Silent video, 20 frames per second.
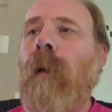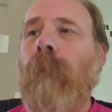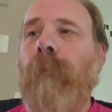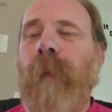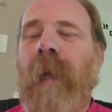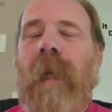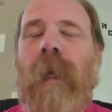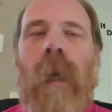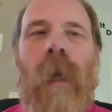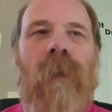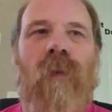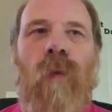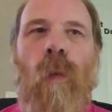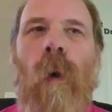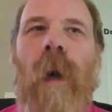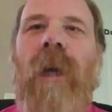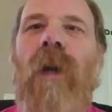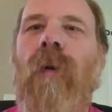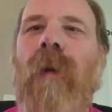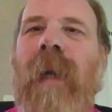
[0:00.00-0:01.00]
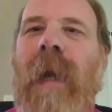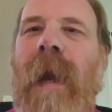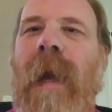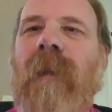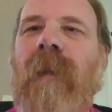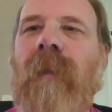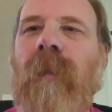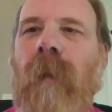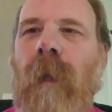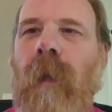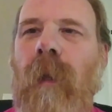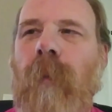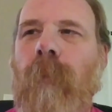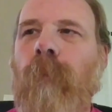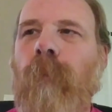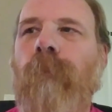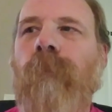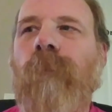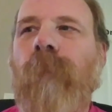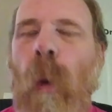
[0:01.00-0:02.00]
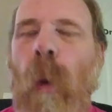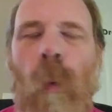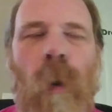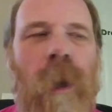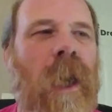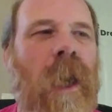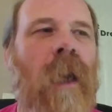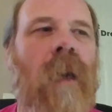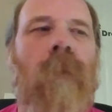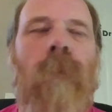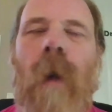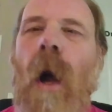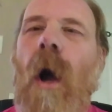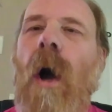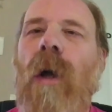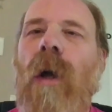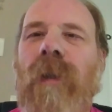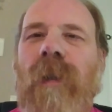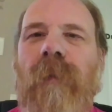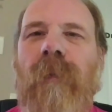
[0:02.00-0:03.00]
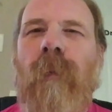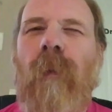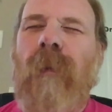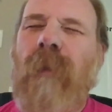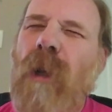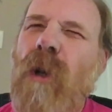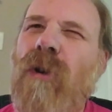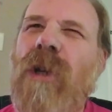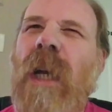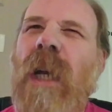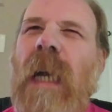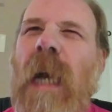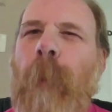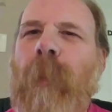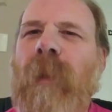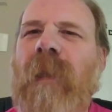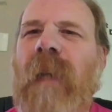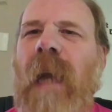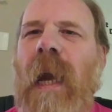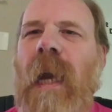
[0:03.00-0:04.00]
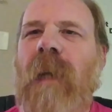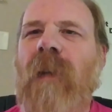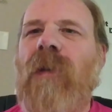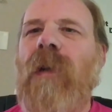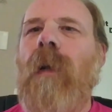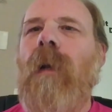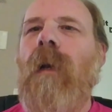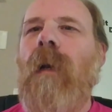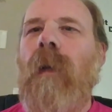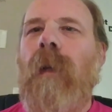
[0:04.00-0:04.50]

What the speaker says: Because when you cancel it, within usually a couple days,